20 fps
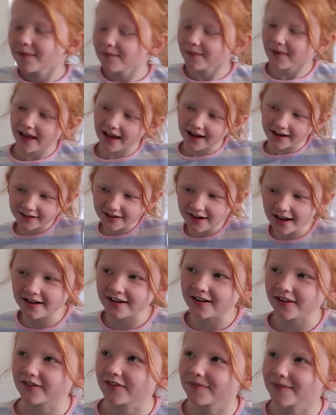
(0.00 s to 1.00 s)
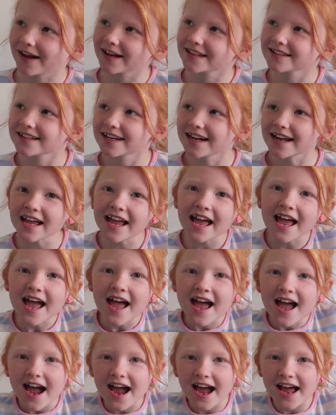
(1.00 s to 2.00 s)
top that I got from yesterday.
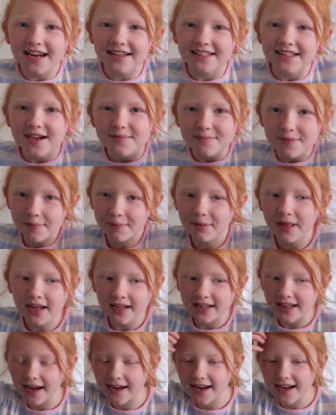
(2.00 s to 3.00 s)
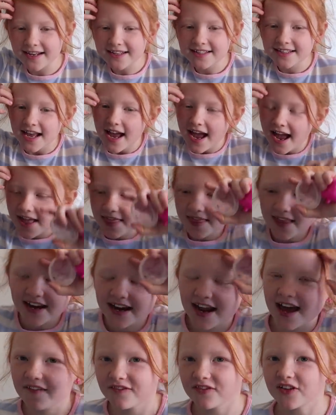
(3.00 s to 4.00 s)
Yeah. And my black leggings, and
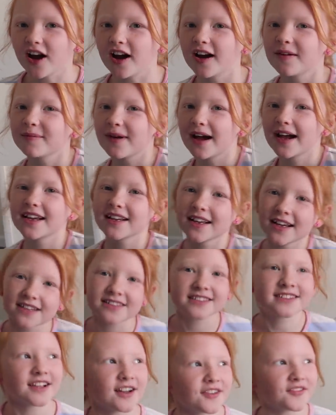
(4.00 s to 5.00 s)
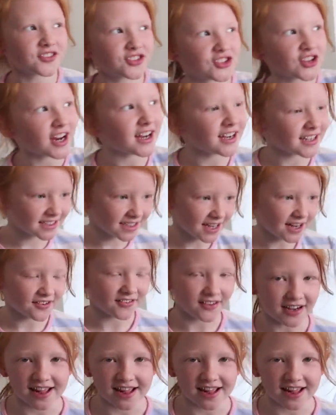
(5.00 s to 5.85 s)
then I've got my silver trainers that I